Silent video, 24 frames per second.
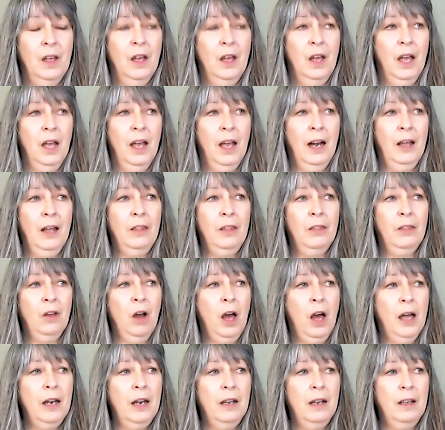And I
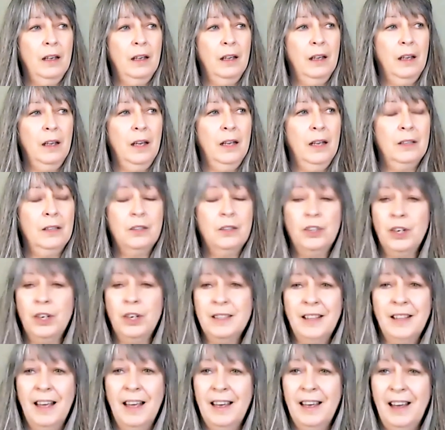thought, it's
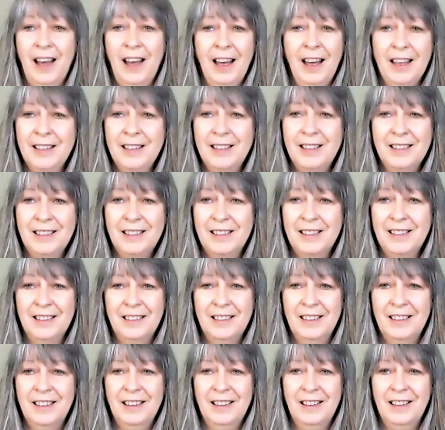just like us.
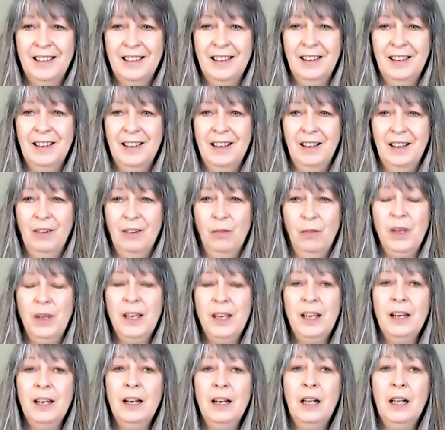We
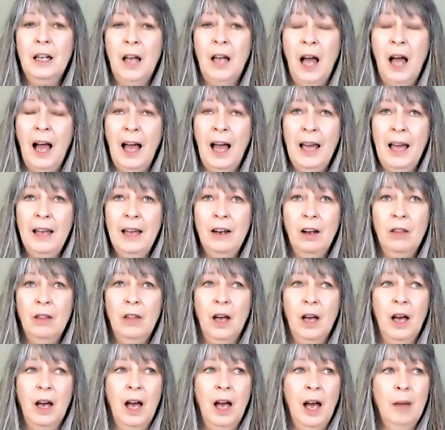can glide on
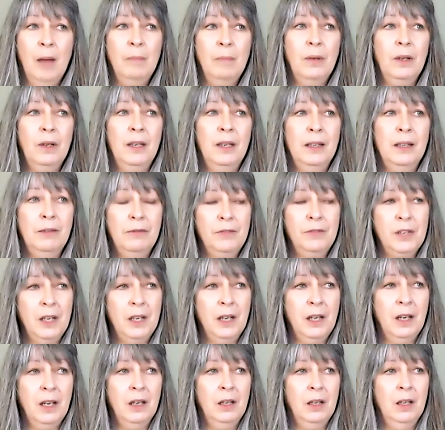the
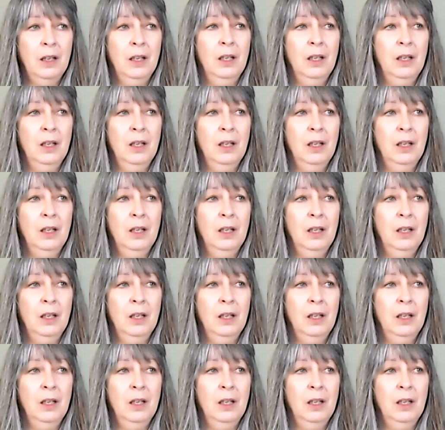uplifting